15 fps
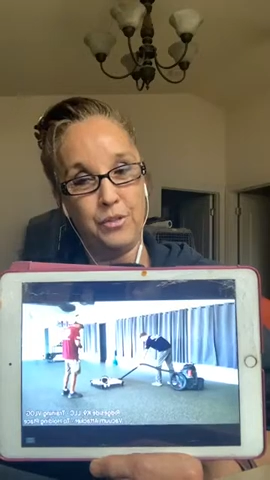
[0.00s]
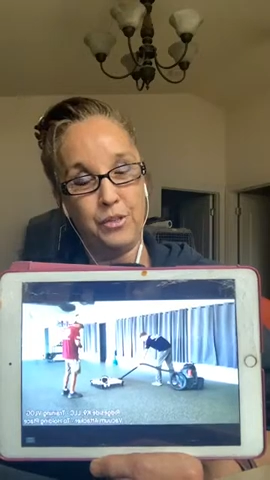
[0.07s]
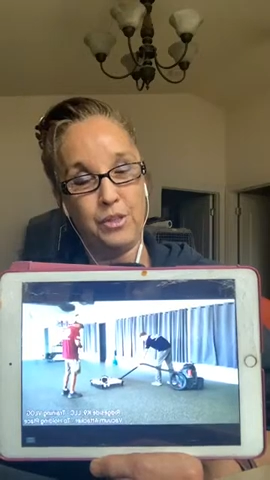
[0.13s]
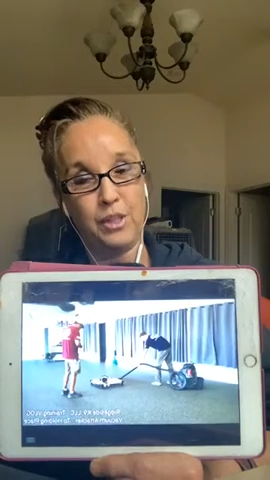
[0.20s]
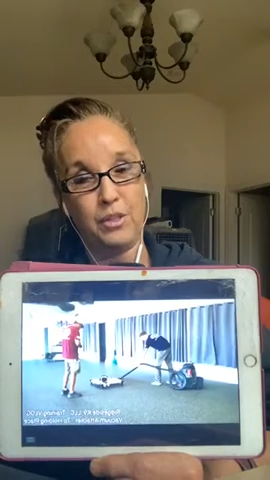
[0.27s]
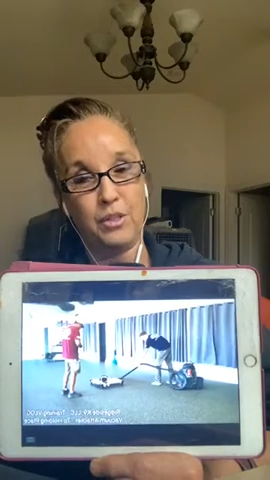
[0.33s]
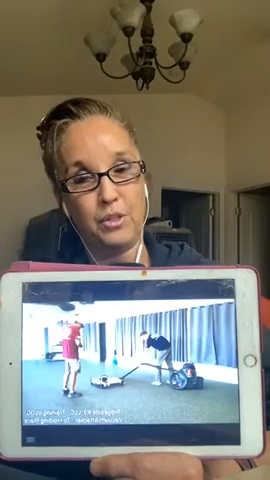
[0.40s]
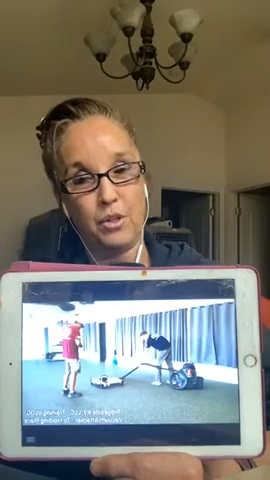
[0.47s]
if you
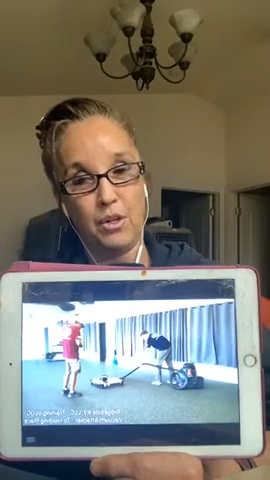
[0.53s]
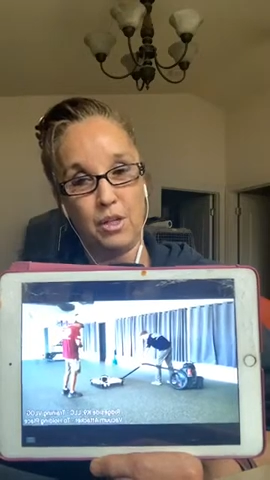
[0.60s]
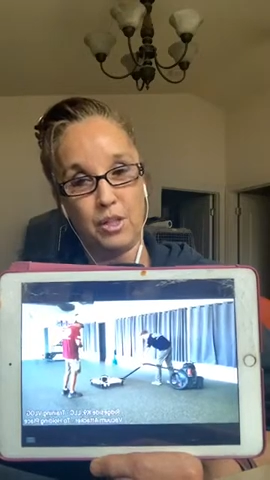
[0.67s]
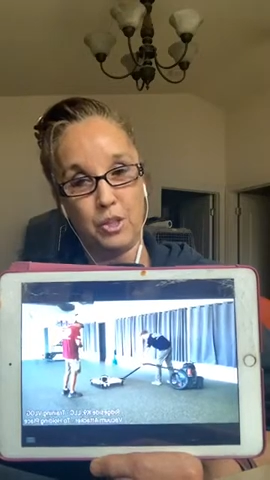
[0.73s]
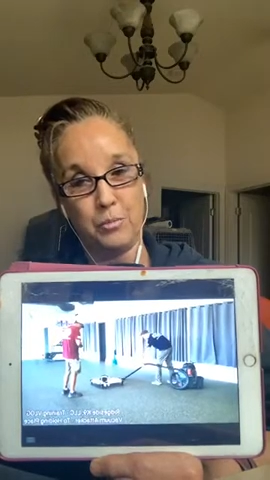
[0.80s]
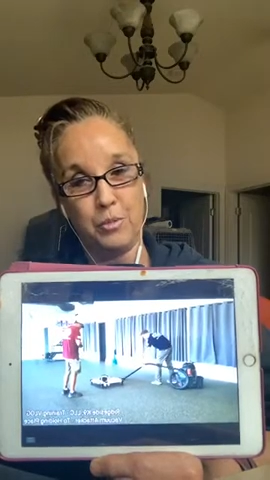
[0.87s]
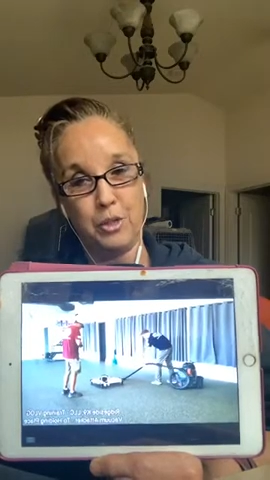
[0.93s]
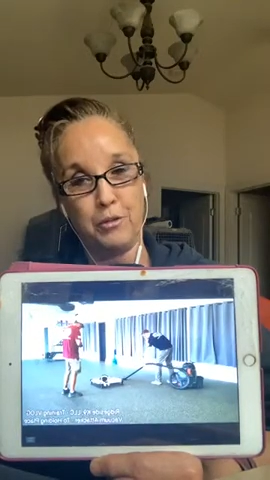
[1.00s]
said the
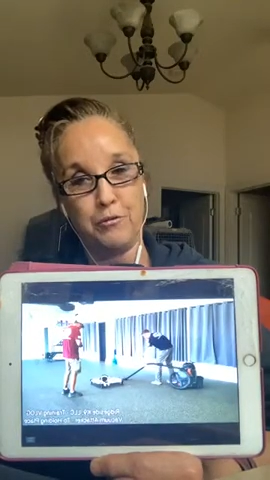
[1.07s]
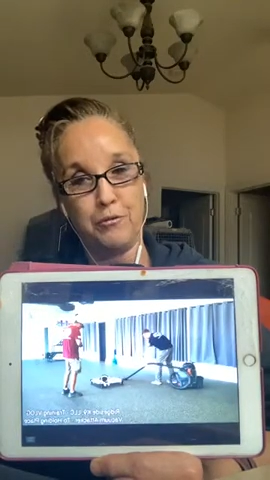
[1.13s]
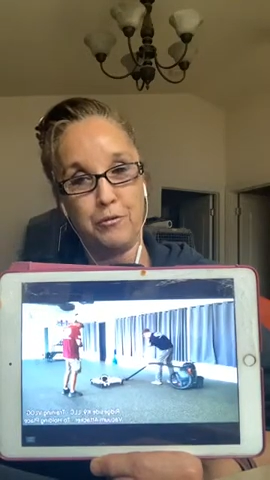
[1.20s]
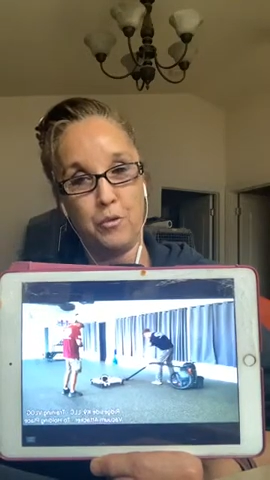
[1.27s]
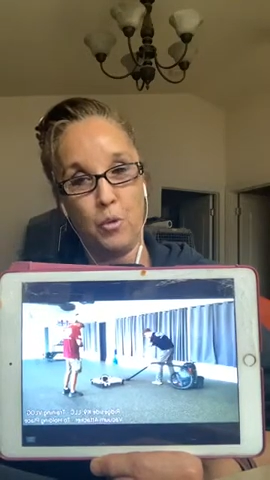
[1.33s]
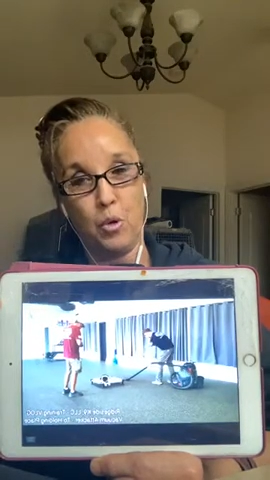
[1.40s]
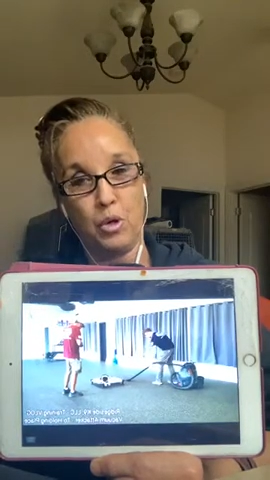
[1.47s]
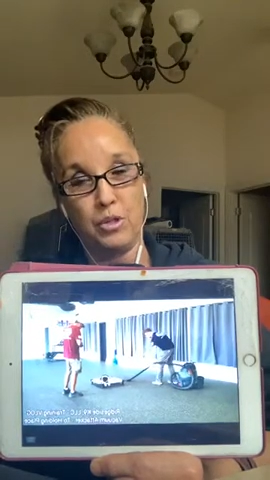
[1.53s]
dog is being
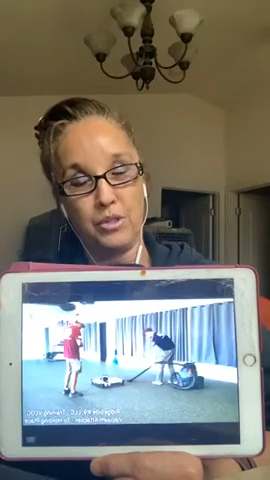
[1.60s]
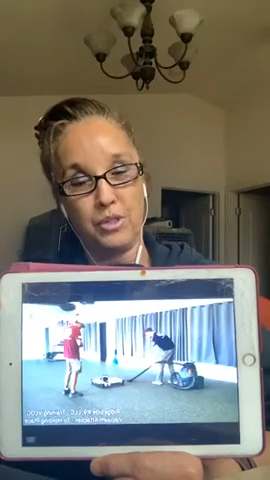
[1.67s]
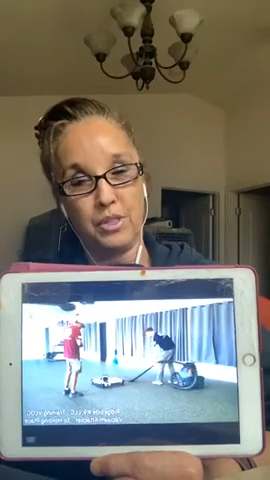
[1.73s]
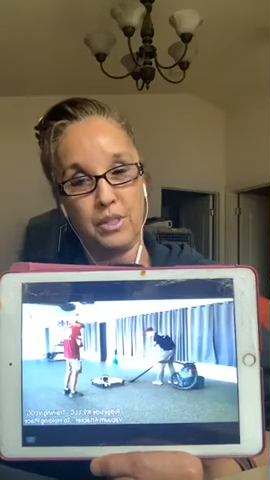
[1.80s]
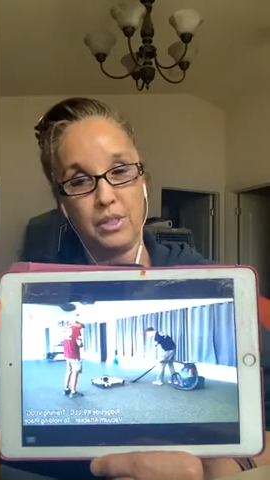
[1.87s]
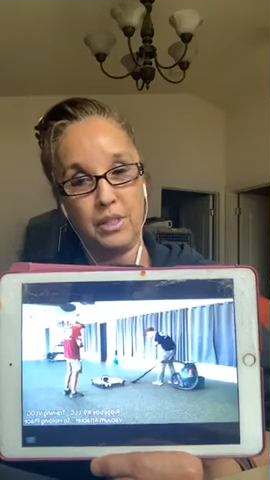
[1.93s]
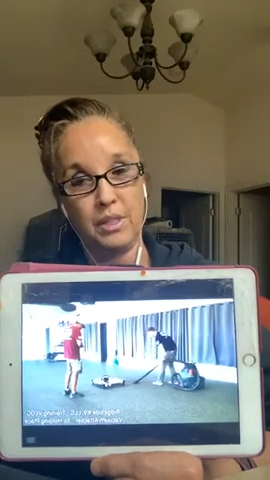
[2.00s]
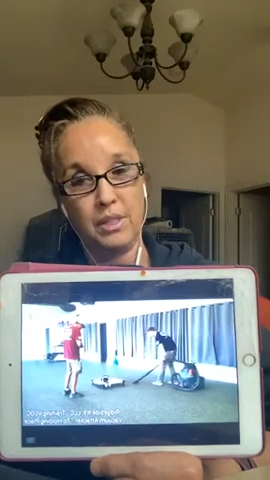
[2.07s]

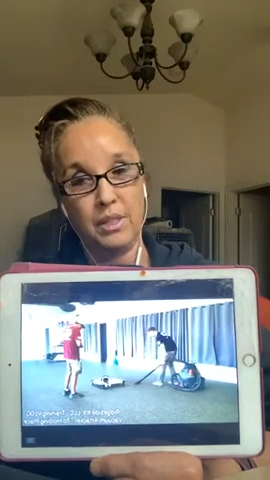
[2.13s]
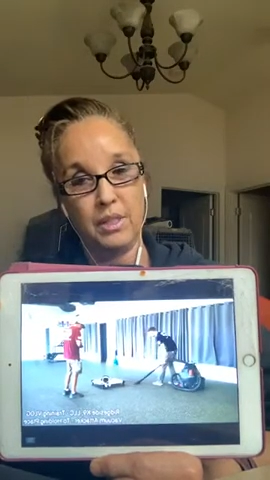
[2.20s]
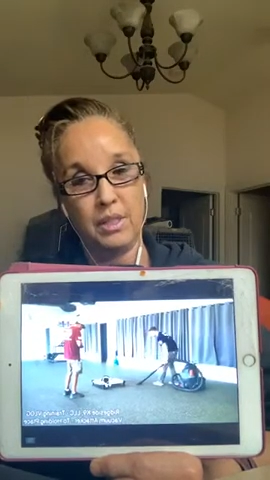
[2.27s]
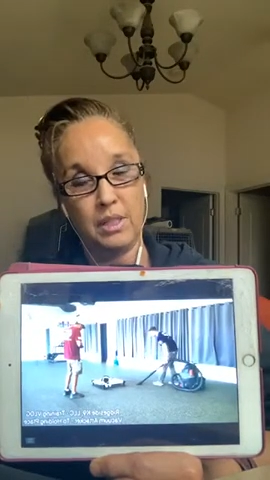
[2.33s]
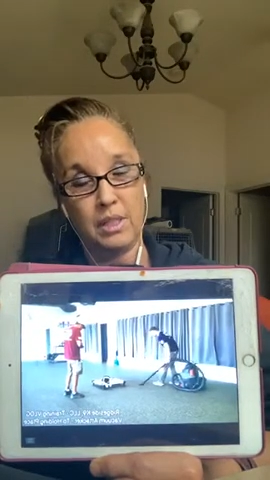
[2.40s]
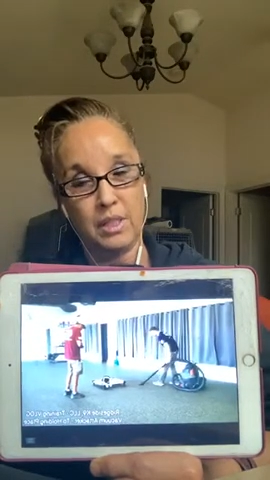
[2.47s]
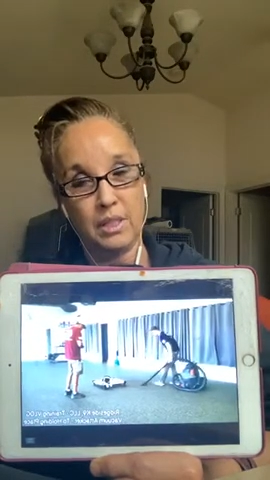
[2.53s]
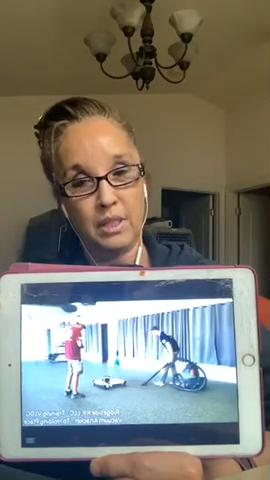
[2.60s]
forced
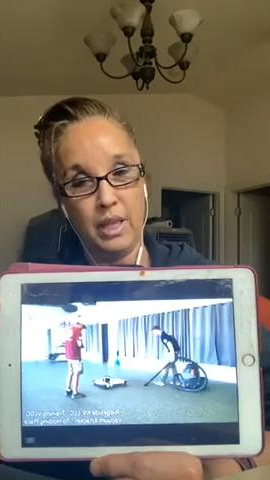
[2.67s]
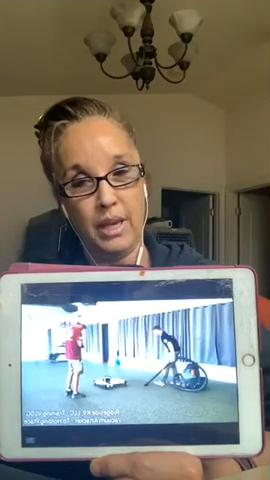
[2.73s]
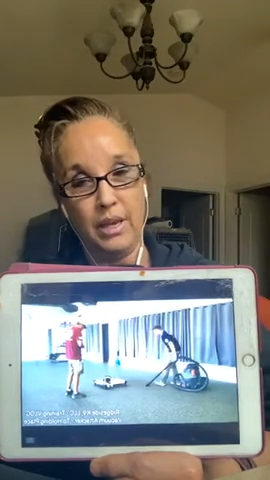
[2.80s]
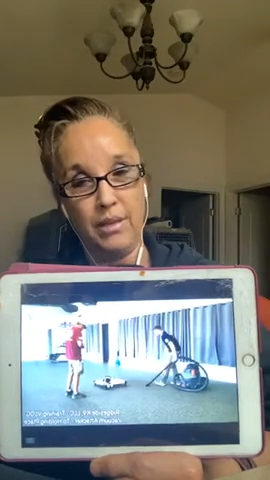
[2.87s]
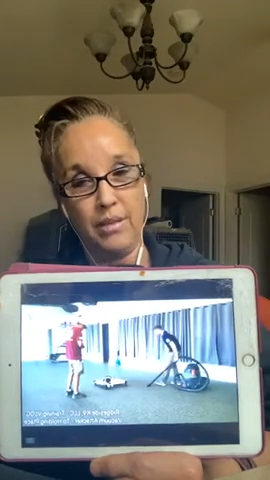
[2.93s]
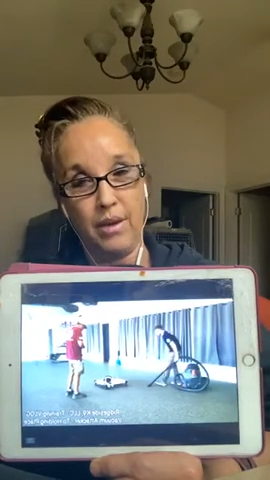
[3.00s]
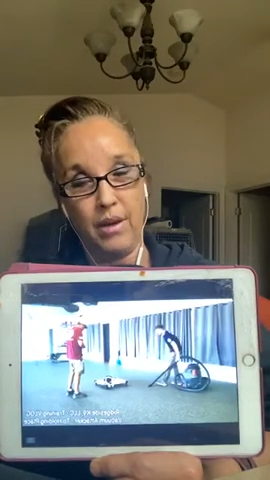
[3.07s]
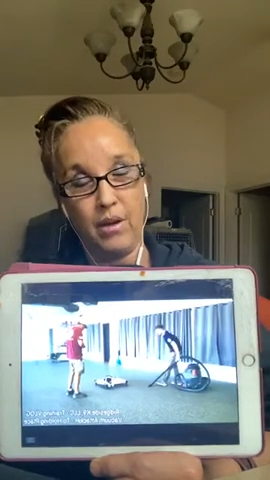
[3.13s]
to
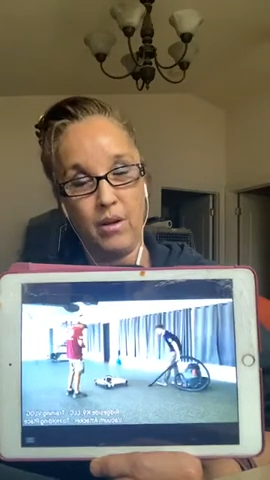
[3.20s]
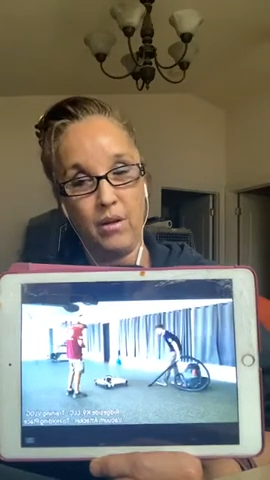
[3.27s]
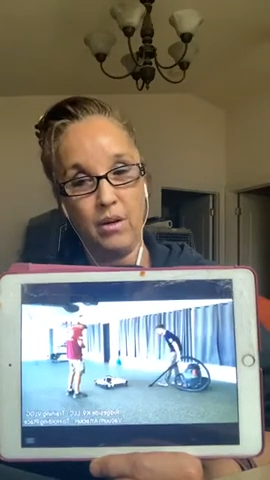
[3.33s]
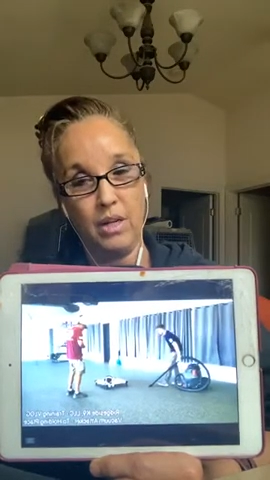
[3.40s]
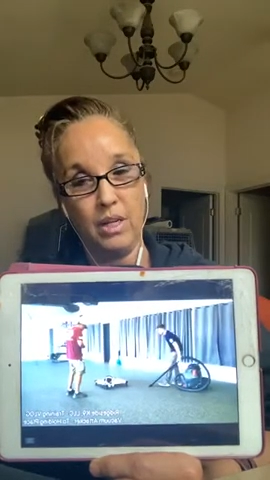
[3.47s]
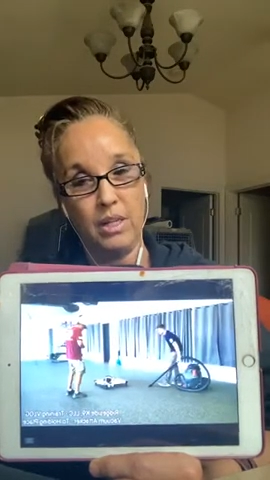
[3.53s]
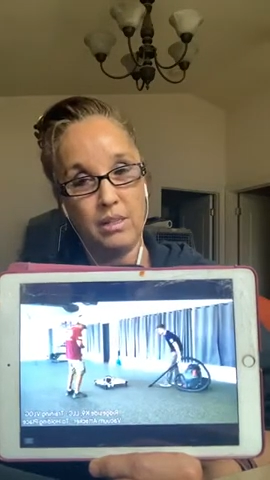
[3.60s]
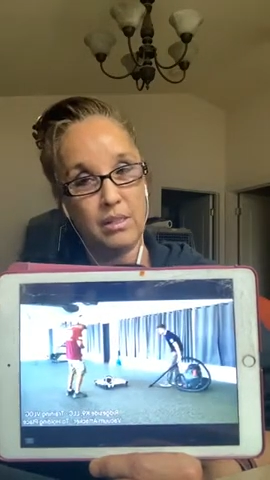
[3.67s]
lay there,